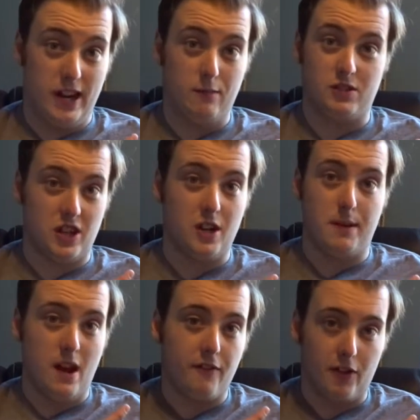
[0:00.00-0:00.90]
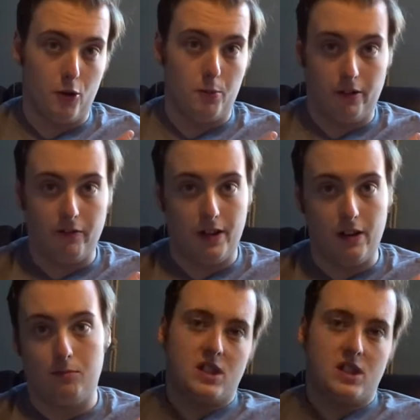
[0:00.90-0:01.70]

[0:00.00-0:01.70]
that it was going to be a phenomenal film.